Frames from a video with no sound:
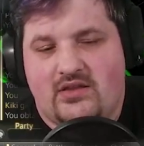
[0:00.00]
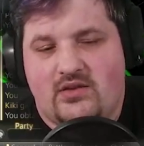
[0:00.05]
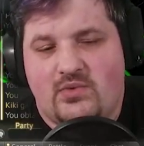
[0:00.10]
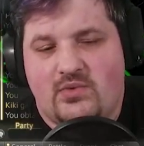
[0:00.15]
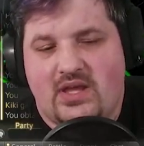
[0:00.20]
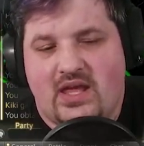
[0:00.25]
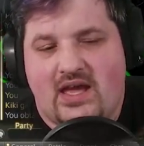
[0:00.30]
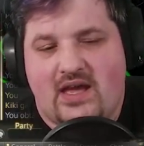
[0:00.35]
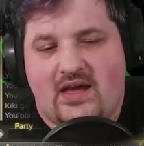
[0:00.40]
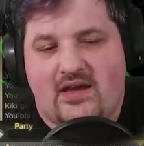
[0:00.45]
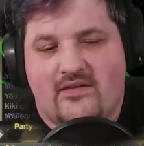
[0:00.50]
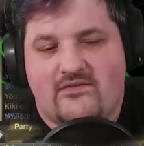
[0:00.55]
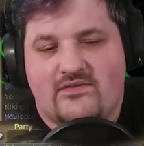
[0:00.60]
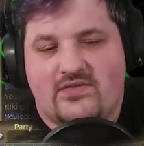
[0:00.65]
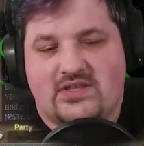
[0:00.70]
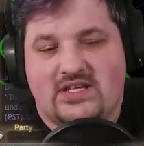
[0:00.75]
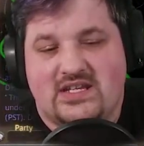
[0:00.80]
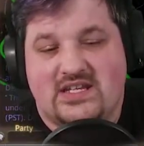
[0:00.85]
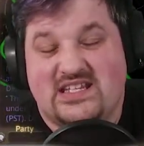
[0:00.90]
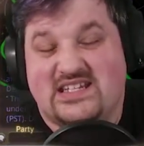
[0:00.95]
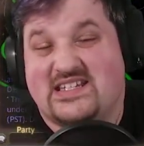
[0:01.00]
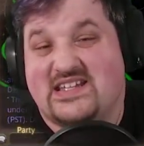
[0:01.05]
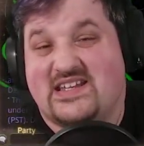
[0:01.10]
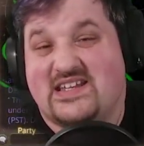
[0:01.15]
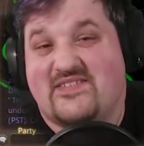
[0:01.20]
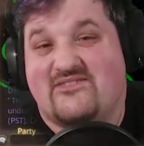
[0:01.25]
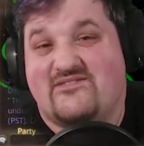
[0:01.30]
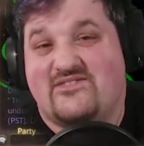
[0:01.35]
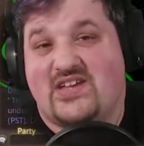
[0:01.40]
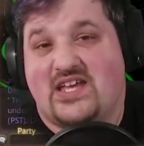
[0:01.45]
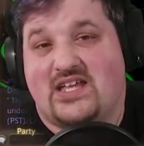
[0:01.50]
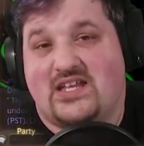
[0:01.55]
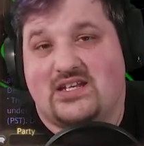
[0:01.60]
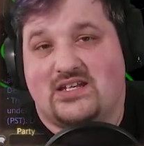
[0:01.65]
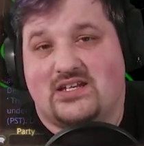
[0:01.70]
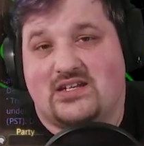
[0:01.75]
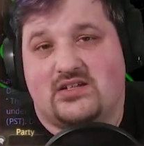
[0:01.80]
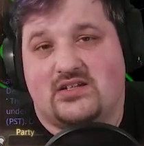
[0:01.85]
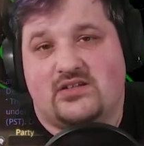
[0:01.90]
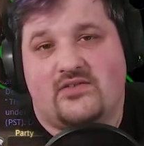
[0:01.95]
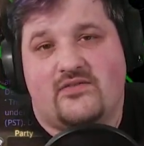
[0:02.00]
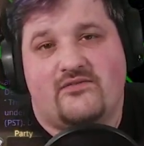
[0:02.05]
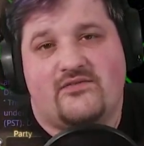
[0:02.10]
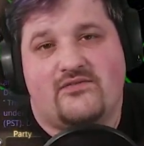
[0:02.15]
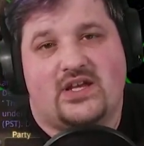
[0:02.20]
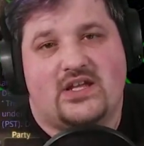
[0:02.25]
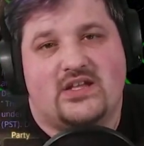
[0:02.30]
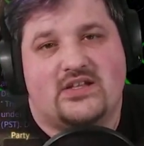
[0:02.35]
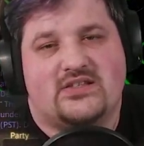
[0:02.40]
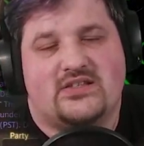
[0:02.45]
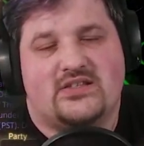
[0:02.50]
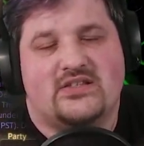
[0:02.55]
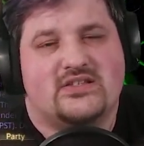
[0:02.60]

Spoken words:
Then we have the defend fate.